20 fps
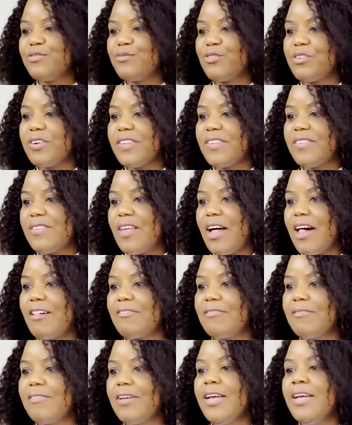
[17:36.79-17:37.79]
for itself.
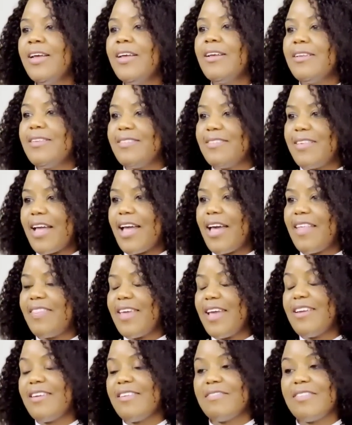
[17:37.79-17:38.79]
ZEC, at
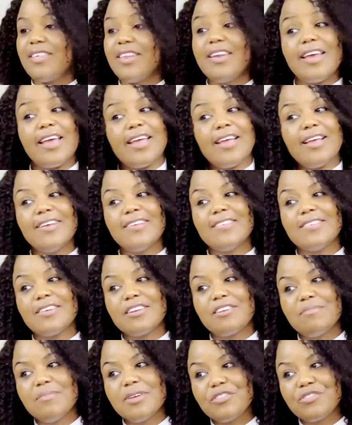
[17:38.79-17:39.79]
the end of the day, is an
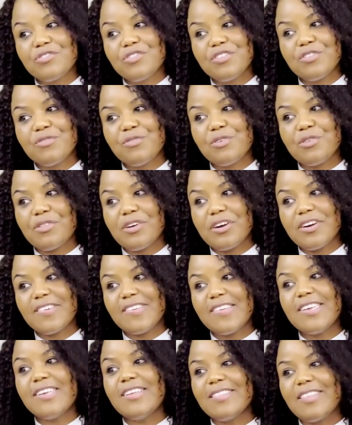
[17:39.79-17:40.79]
administrative
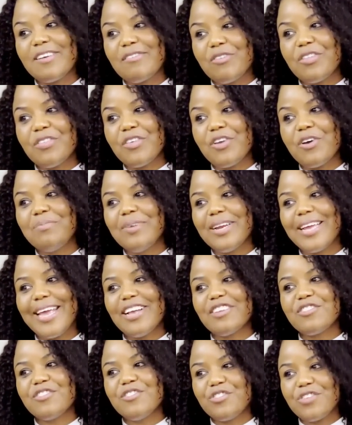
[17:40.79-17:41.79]
authority. They've got the
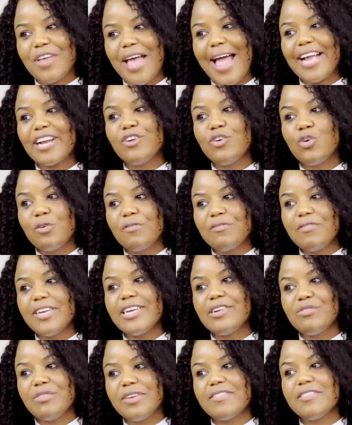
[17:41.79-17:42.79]
obligation to act lawfully,
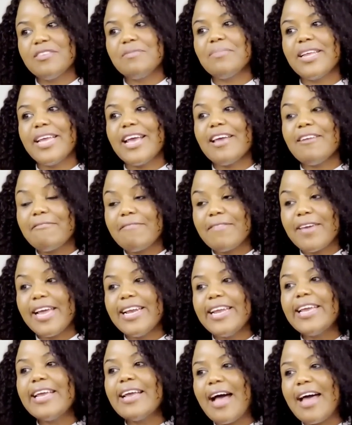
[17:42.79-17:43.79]
reasonably, and
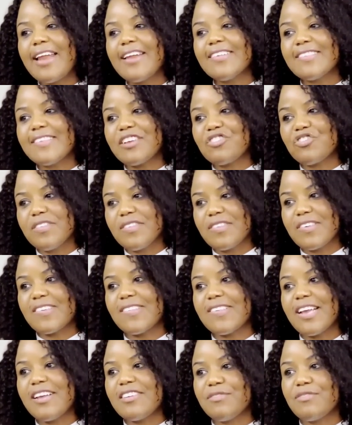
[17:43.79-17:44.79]
fairly under Section
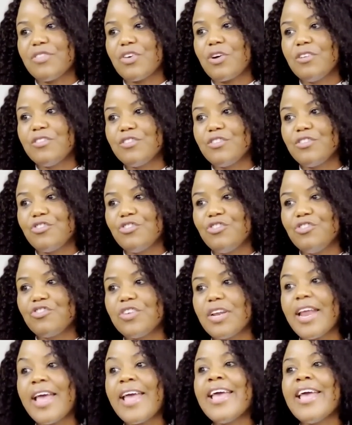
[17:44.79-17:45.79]
68 of the
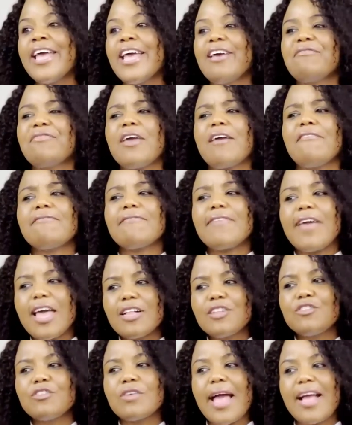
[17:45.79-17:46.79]
Constitution. If they fail
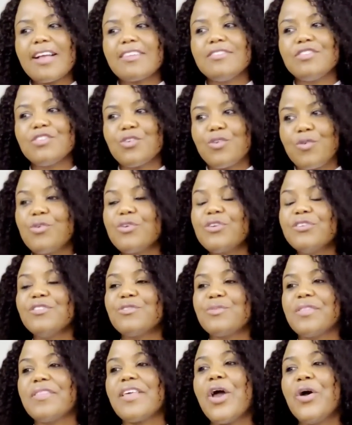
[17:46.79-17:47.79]
to act in accordance
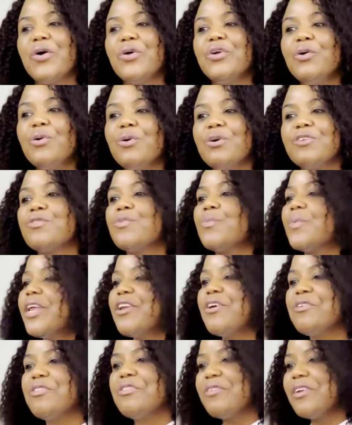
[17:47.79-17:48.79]
with their own laws, we
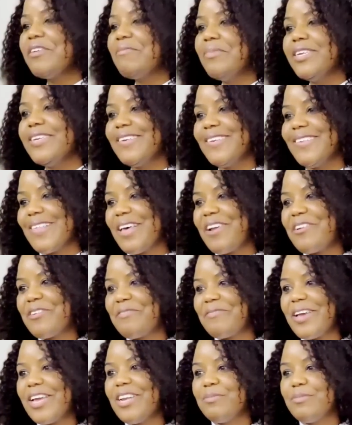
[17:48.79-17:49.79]
know the remedies that are
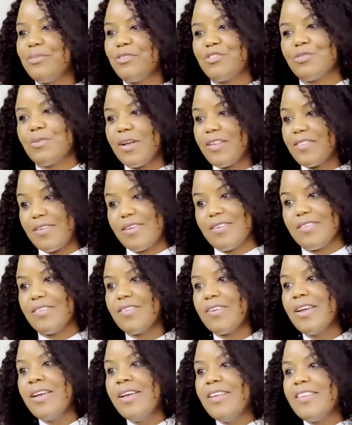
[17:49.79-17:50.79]
available to us and
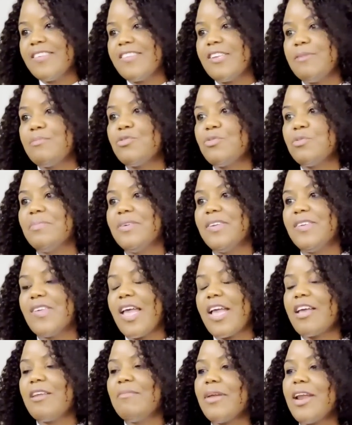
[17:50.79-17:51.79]
steps will be
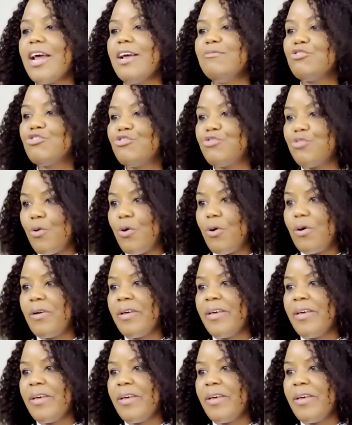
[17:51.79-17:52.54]
taken. But I'm sure